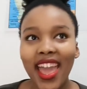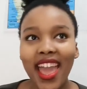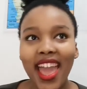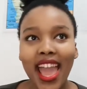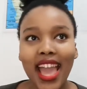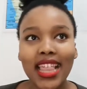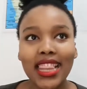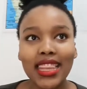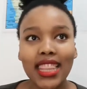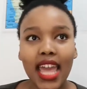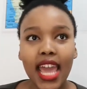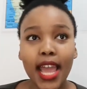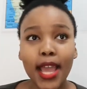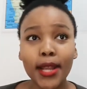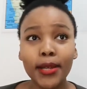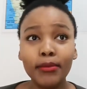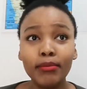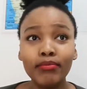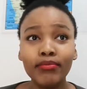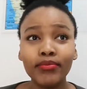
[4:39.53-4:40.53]
And
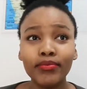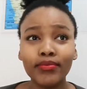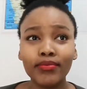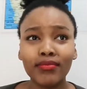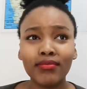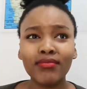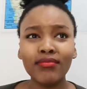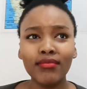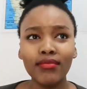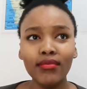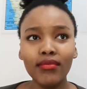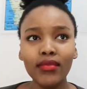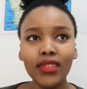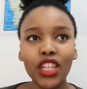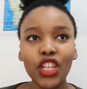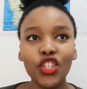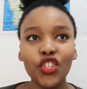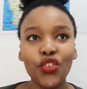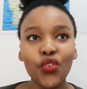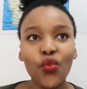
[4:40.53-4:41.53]
then
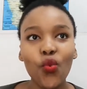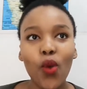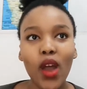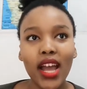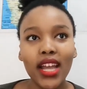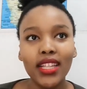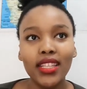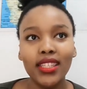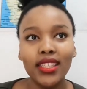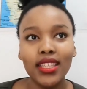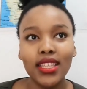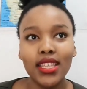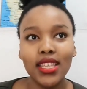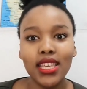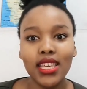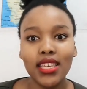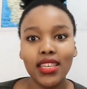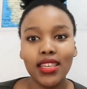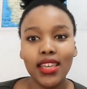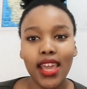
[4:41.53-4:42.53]
towards
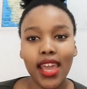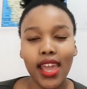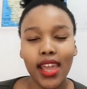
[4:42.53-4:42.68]
the